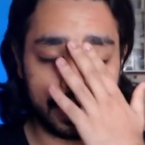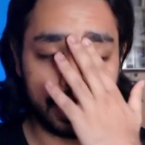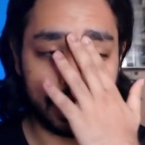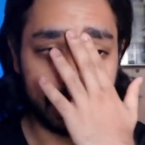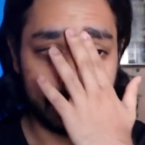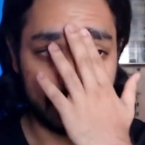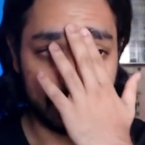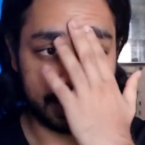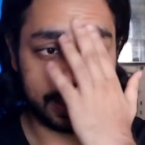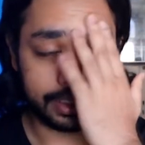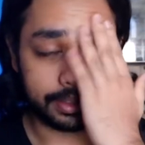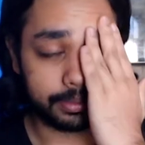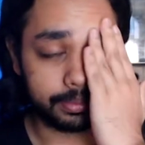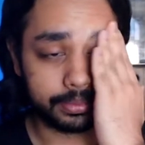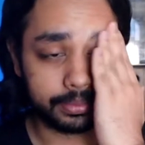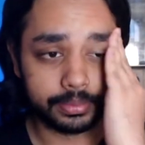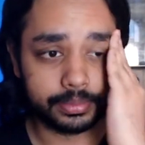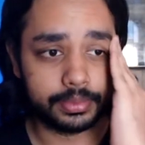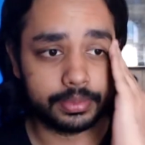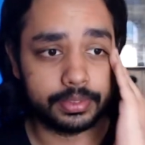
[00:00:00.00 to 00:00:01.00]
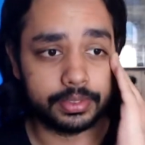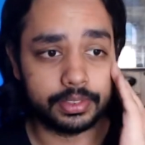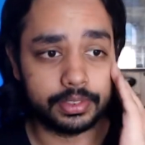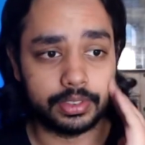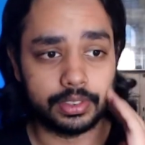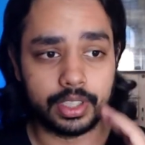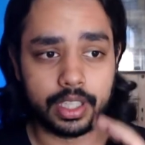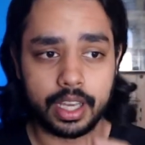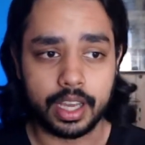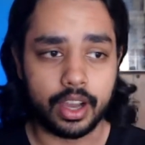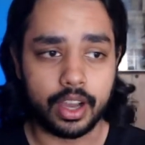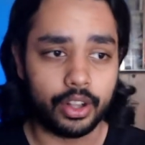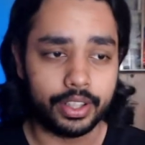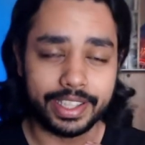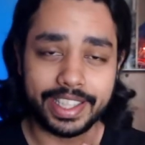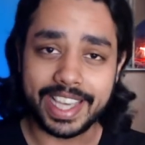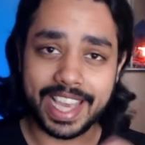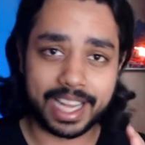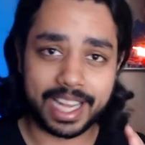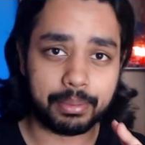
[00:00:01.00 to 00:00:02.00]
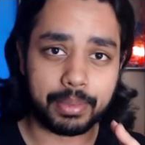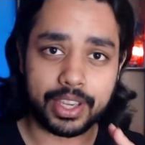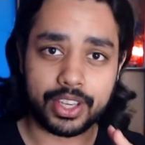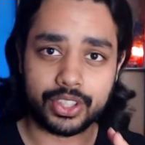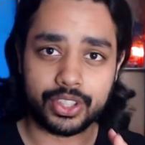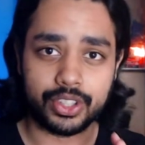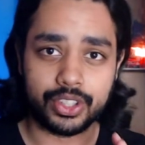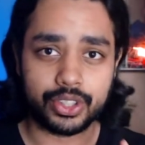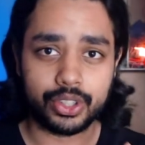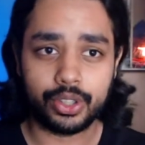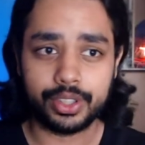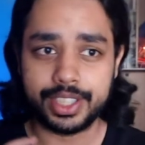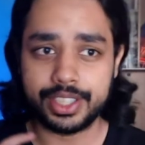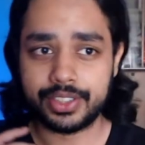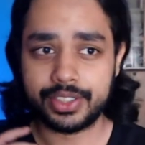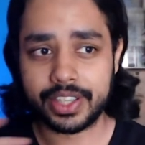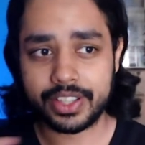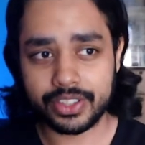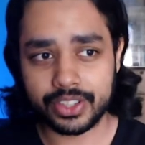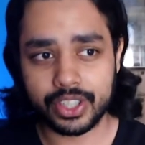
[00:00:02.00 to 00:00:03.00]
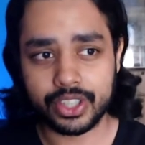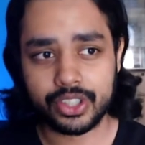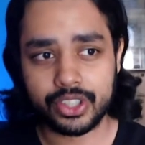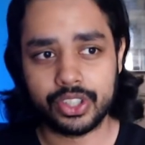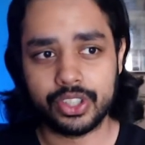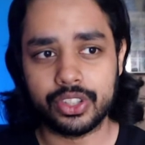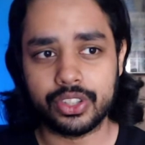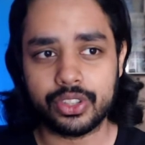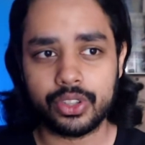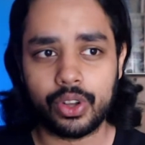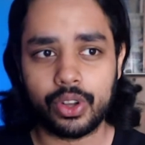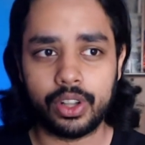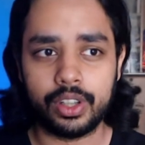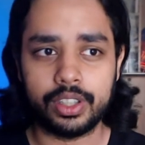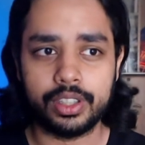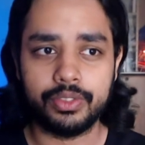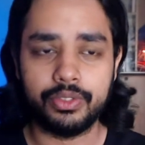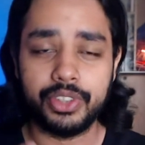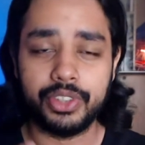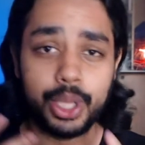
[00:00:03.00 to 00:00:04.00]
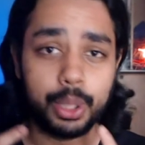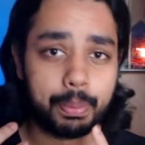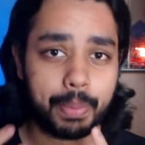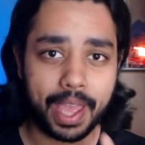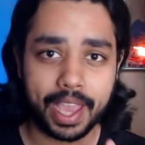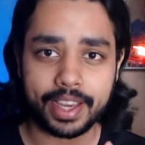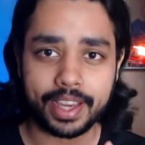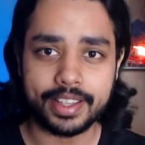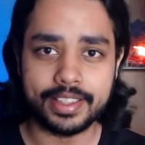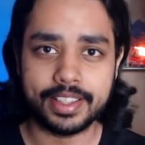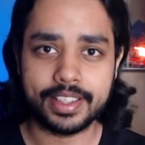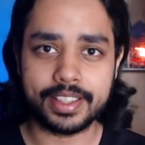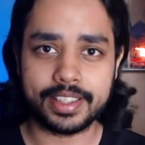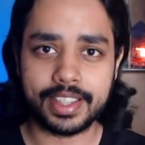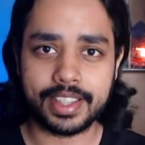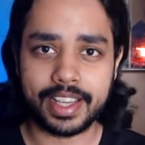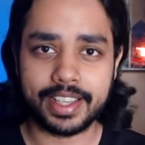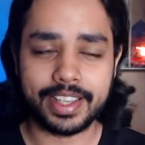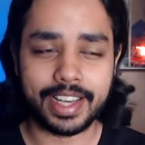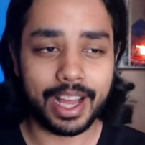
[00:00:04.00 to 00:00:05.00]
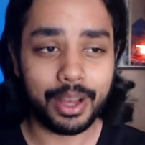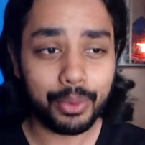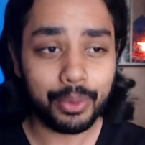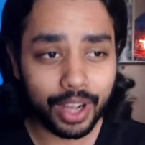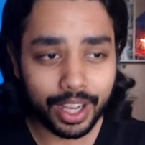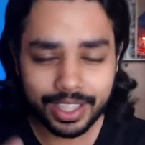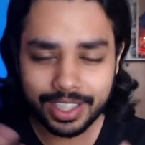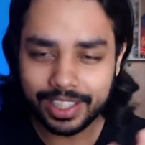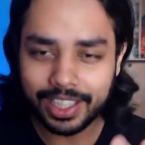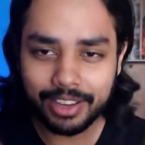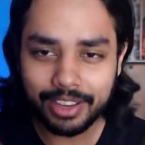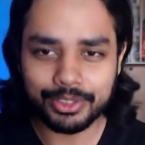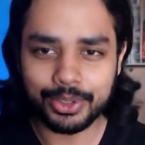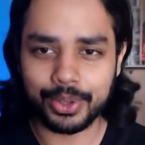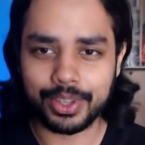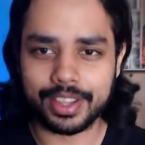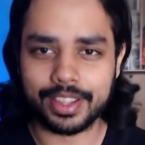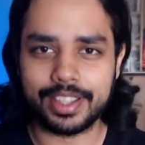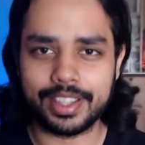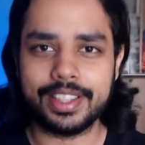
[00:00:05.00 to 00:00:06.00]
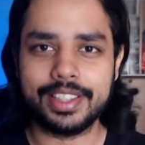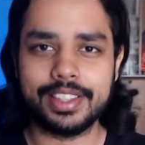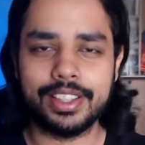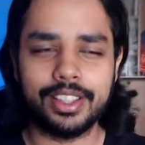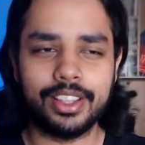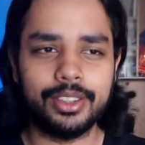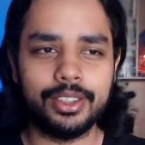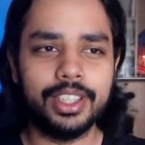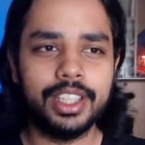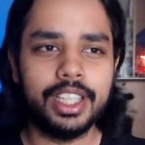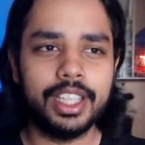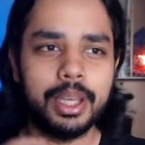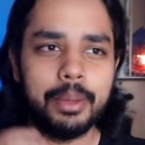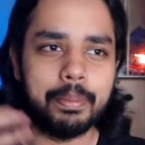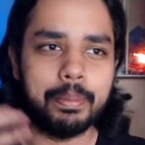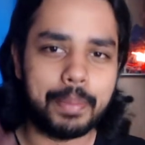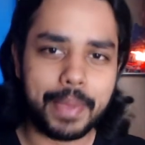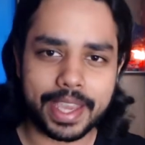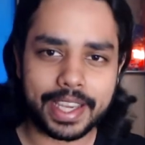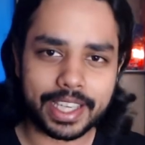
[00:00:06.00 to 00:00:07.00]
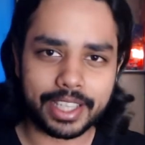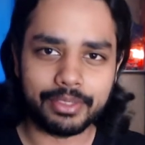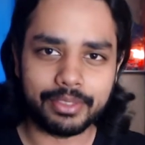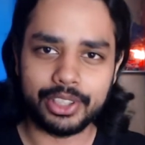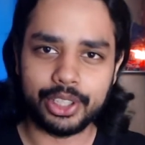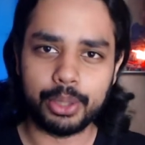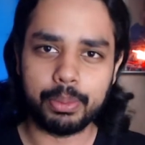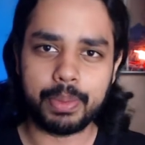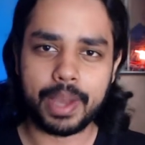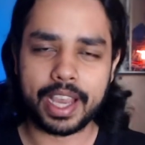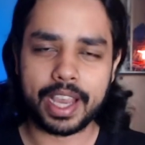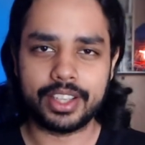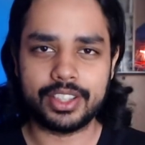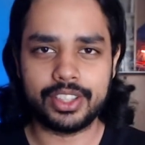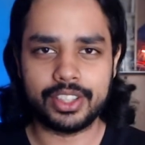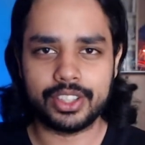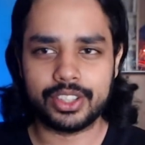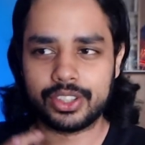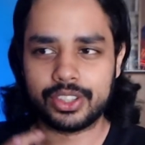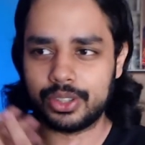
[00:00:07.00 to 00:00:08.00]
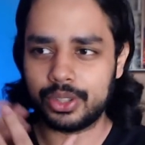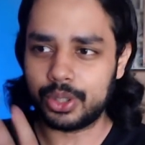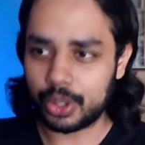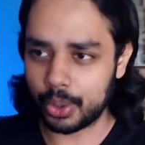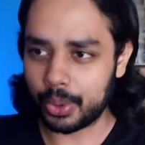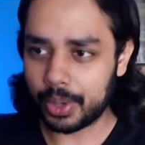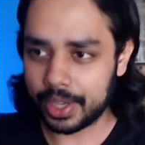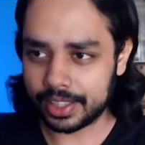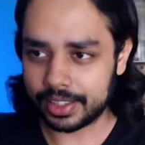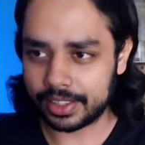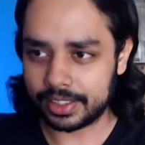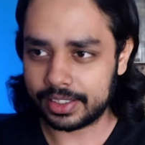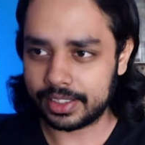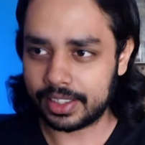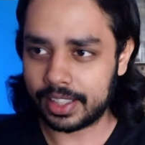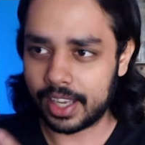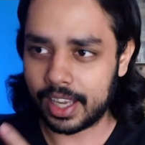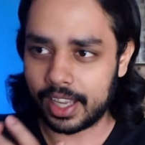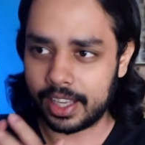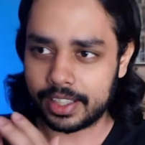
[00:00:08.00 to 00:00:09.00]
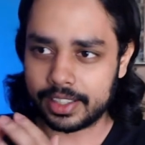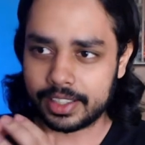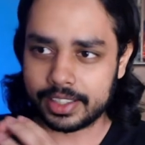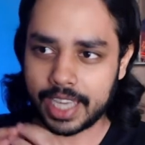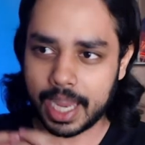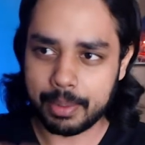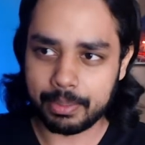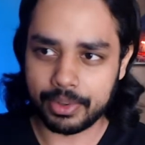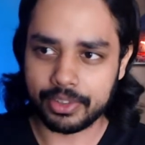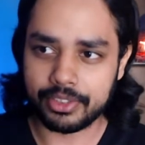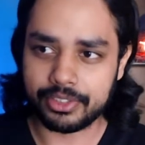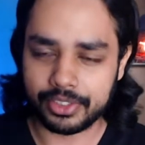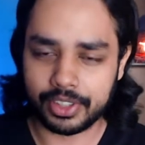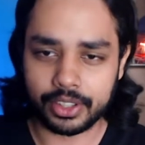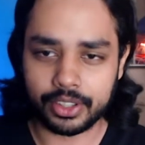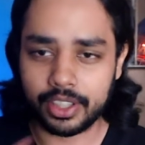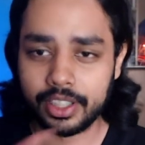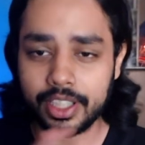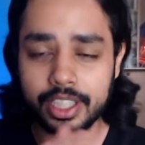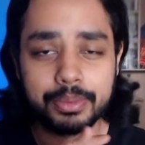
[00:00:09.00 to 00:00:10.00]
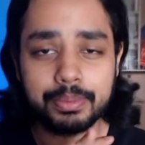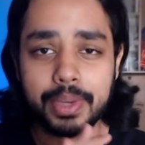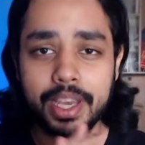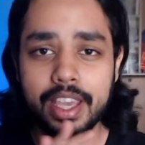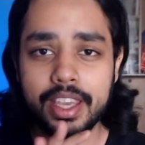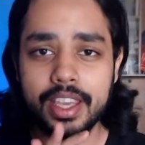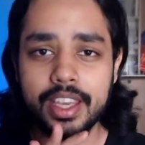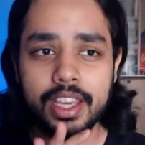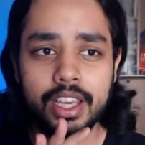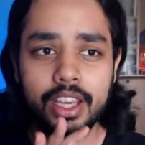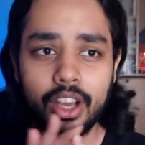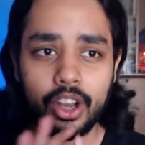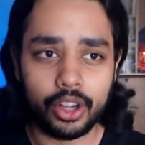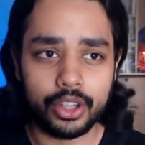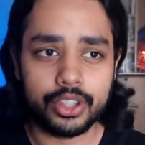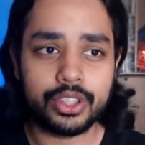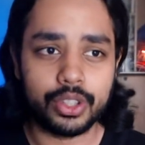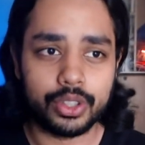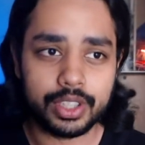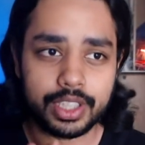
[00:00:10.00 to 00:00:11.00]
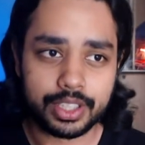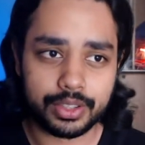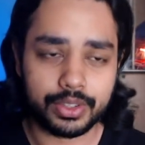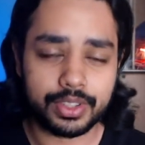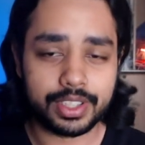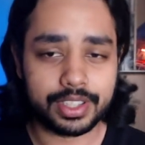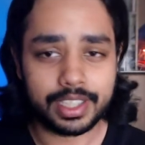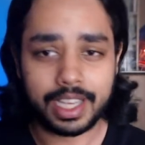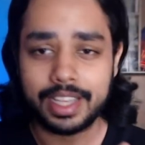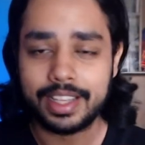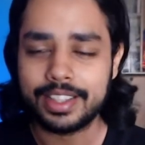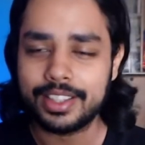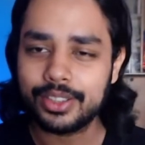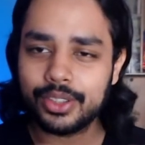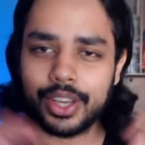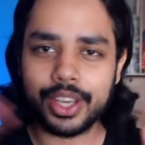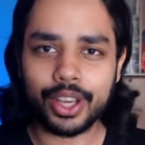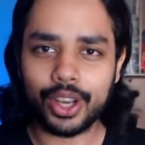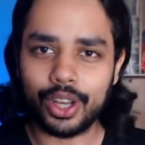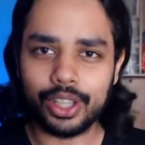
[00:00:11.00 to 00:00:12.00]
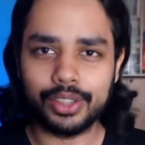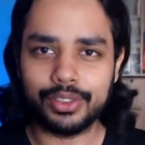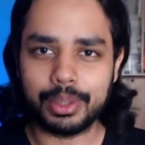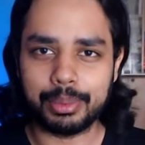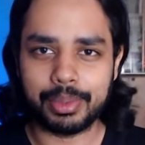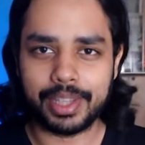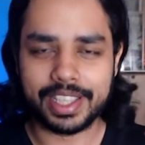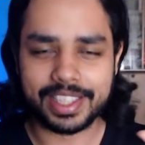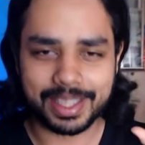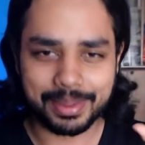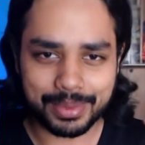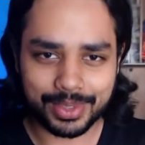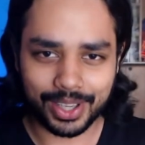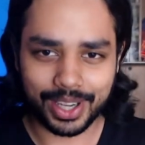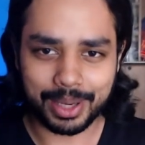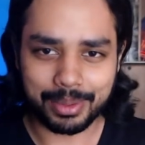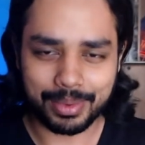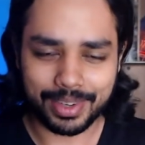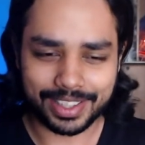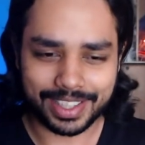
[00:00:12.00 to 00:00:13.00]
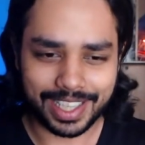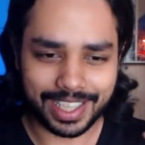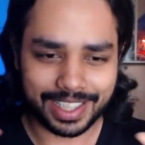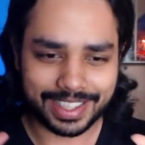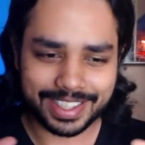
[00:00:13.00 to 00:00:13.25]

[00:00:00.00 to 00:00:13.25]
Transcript: Um, uh, all the animations, all the transitions, all video packages that I did. I, I love doing these, you know, making video packages, doing uh, type of you know, this. My also this was it's going all over the place. I'm sorry about that.